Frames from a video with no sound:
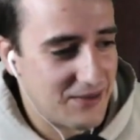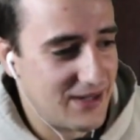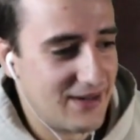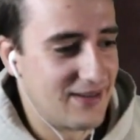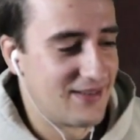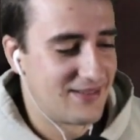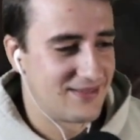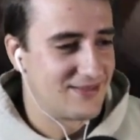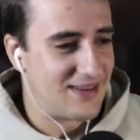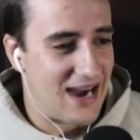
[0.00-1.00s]
here.
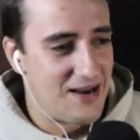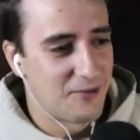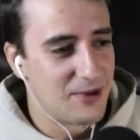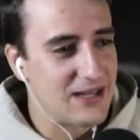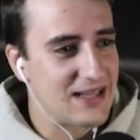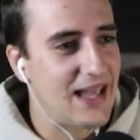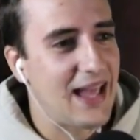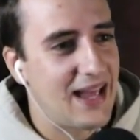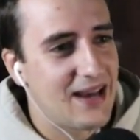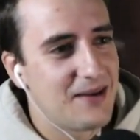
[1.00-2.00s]
I really
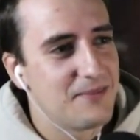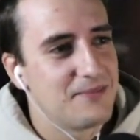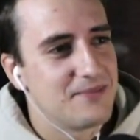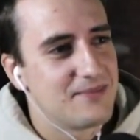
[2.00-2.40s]
am.